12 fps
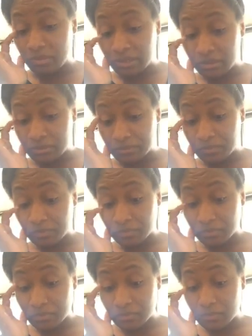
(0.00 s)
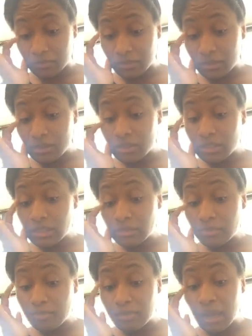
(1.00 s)
about. So this
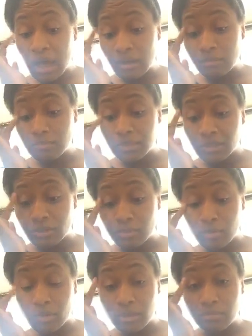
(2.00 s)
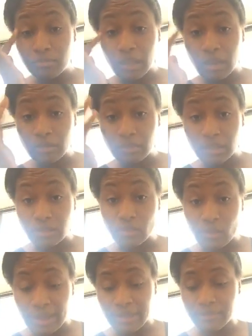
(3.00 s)
is Blanc barrel port. Blanc
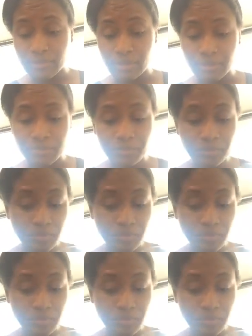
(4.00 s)
means white, and so